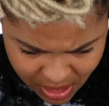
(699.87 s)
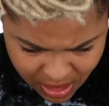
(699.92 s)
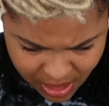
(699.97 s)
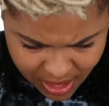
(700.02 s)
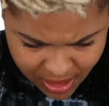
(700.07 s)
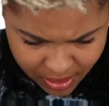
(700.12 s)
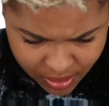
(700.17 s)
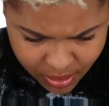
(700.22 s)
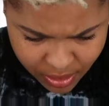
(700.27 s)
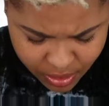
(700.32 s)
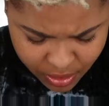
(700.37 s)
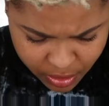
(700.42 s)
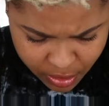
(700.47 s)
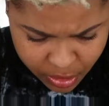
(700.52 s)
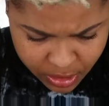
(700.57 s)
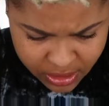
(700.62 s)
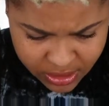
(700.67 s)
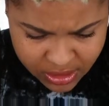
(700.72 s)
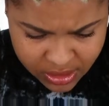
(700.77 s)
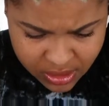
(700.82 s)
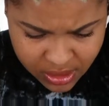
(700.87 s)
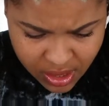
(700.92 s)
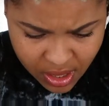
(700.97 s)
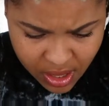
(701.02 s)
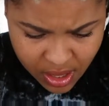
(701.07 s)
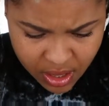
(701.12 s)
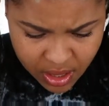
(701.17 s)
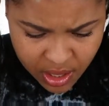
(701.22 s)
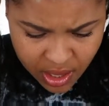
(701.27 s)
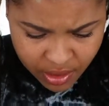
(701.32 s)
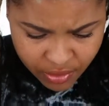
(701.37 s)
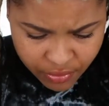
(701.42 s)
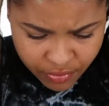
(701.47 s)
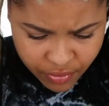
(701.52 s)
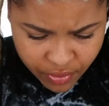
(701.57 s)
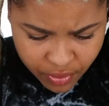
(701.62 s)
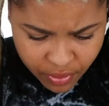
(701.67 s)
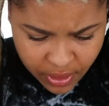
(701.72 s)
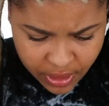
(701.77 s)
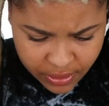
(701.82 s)
And I literally said,
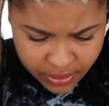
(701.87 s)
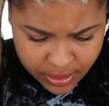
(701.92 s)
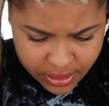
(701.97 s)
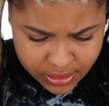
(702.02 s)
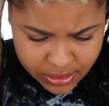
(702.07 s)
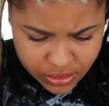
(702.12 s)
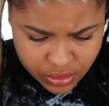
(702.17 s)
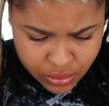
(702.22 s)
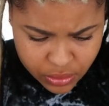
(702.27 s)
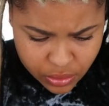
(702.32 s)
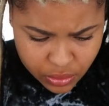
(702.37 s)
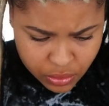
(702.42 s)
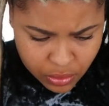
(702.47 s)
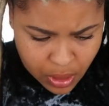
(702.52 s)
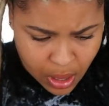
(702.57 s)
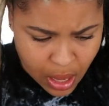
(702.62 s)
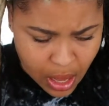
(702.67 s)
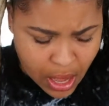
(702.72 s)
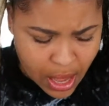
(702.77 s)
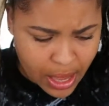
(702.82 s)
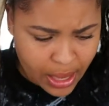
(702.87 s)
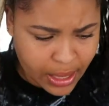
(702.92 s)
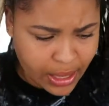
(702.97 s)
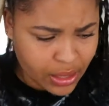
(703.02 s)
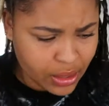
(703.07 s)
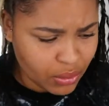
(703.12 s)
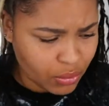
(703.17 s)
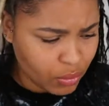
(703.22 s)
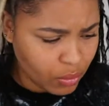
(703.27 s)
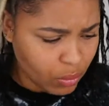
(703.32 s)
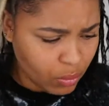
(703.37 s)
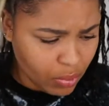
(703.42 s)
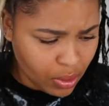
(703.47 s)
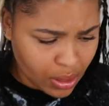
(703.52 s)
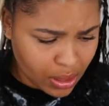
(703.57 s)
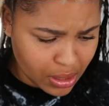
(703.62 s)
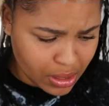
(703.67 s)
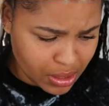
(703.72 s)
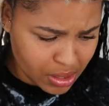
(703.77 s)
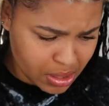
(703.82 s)
I feel like that's too high, and
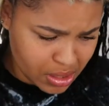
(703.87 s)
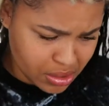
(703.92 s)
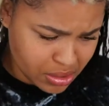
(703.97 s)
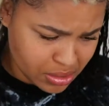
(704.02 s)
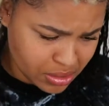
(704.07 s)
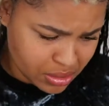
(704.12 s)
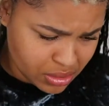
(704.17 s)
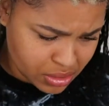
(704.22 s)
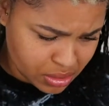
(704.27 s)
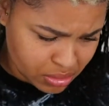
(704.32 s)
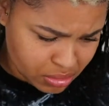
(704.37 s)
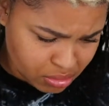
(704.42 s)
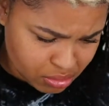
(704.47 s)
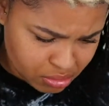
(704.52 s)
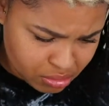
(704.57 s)
it was.